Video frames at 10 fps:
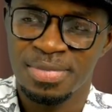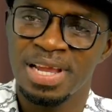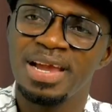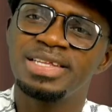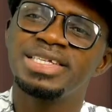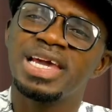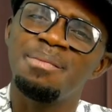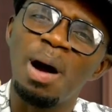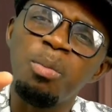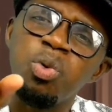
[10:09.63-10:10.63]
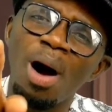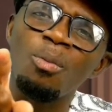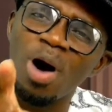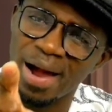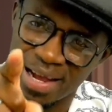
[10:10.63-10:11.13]
It in Kabab
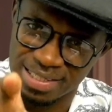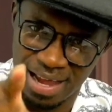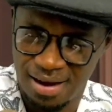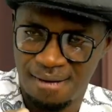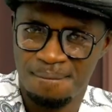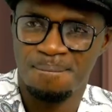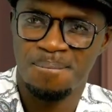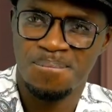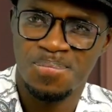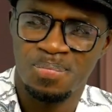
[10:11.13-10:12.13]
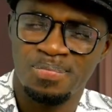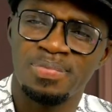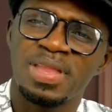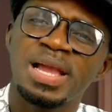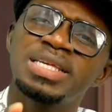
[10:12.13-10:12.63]
one kasa.
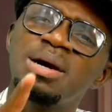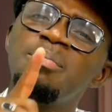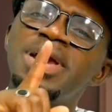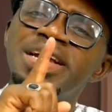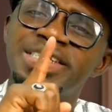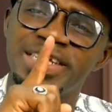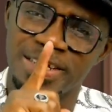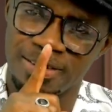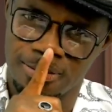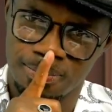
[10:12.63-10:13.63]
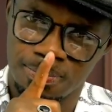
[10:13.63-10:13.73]
Some way dean.